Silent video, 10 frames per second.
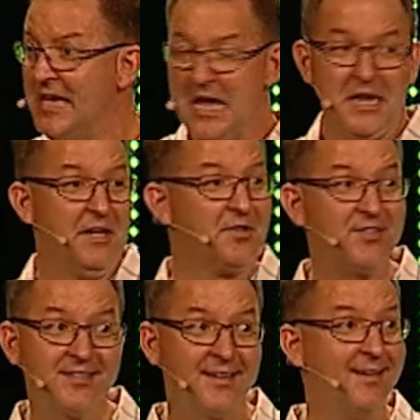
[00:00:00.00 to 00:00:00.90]
And in a
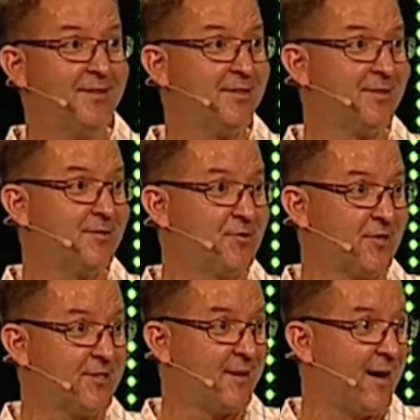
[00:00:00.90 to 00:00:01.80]
sense,
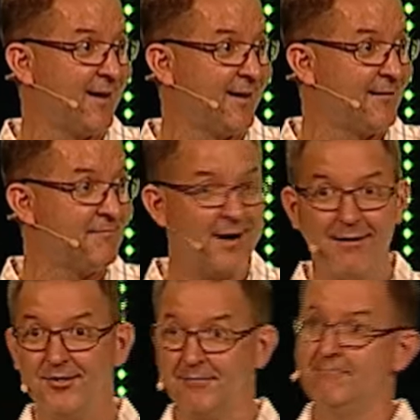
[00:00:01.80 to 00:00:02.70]
just like in
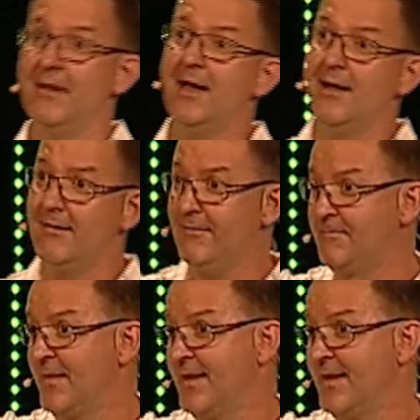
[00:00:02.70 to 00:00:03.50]
marriage, a male